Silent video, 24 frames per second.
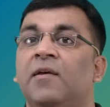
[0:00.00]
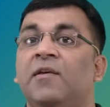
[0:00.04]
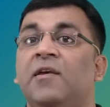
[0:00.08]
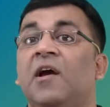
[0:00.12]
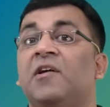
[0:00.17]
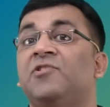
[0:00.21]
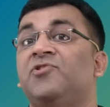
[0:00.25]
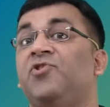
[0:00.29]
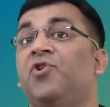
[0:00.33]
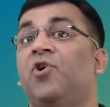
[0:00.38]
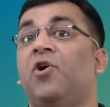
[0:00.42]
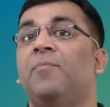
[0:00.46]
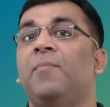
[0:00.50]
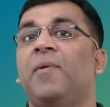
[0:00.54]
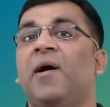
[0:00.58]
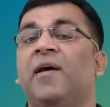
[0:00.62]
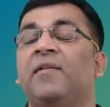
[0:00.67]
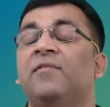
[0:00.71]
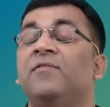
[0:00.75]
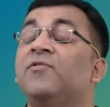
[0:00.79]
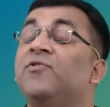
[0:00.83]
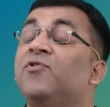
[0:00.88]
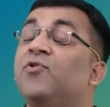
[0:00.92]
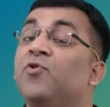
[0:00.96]
Yeah, sure
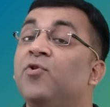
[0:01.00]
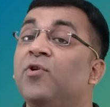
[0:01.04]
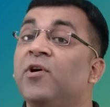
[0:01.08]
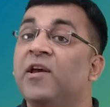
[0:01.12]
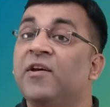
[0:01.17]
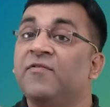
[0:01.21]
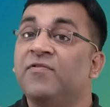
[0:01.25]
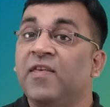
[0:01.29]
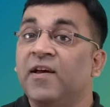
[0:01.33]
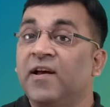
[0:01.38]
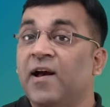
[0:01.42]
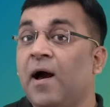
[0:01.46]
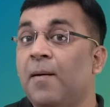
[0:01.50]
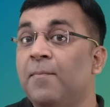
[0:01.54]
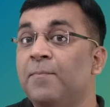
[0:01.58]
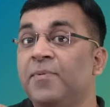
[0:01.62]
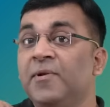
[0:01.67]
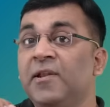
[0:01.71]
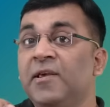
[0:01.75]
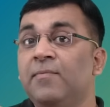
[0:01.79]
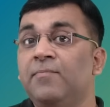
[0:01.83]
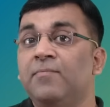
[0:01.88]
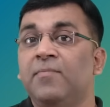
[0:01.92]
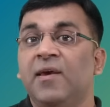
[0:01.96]
man. So if the
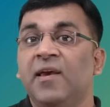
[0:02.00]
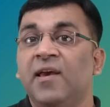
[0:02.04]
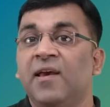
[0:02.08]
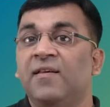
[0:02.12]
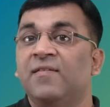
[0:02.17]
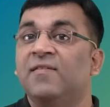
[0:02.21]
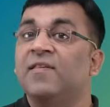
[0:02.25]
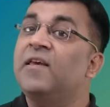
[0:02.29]
company makes